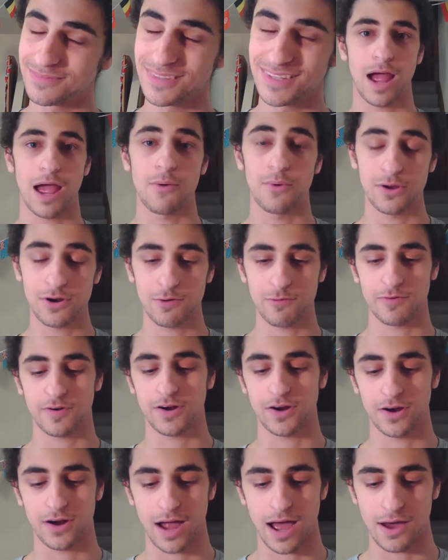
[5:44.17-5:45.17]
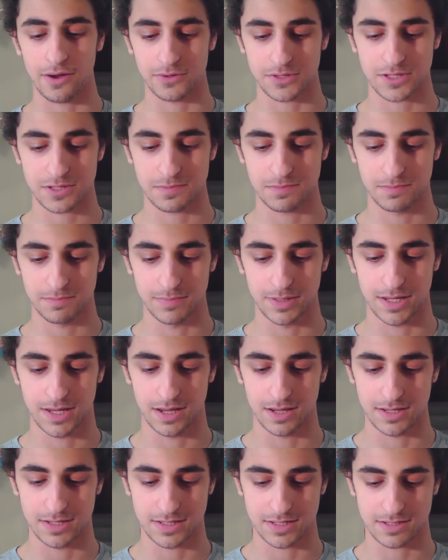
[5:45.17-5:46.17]
I went over her house
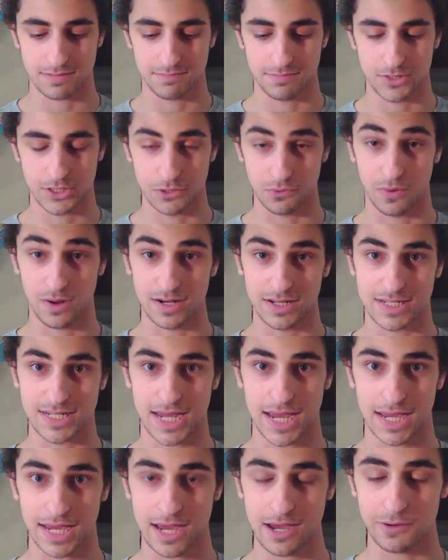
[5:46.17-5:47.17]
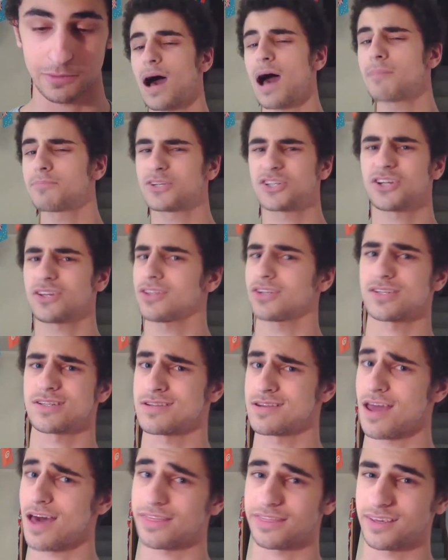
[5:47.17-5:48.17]
because she wanted to hang out. I'm sure there's
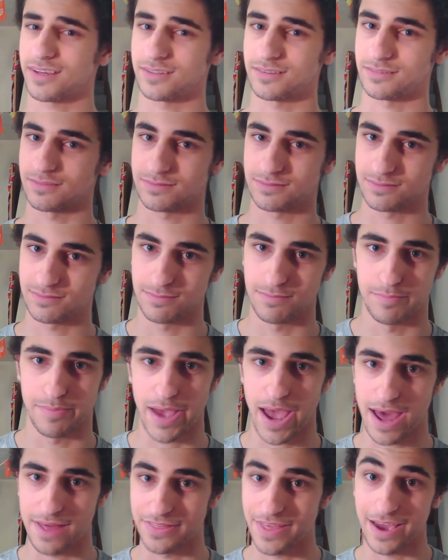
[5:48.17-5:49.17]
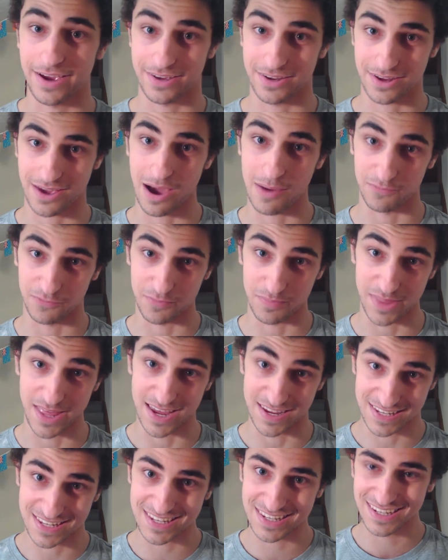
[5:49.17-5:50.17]
nothing bad that could come from
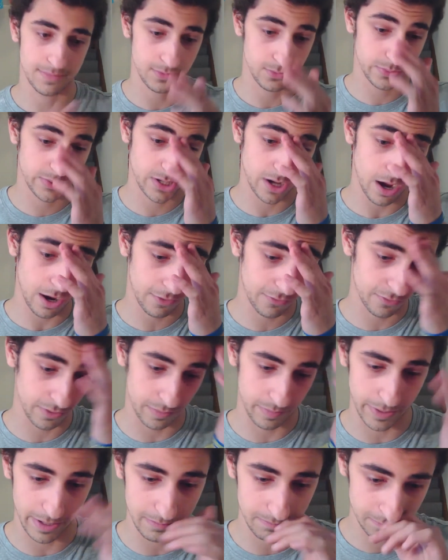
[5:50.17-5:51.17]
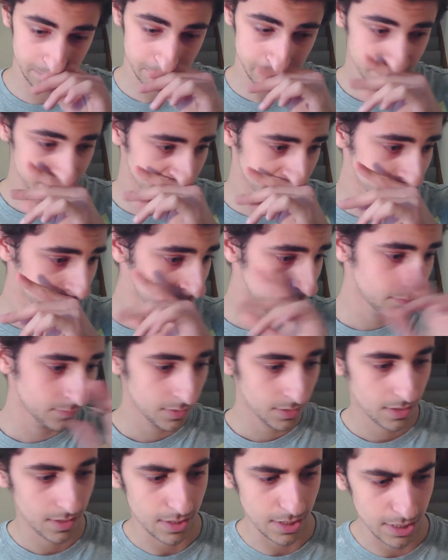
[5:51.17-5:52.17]
this. And we talked for a bit,
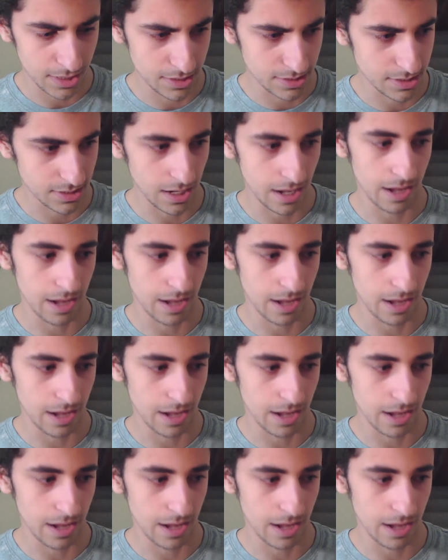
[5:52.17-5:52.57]
and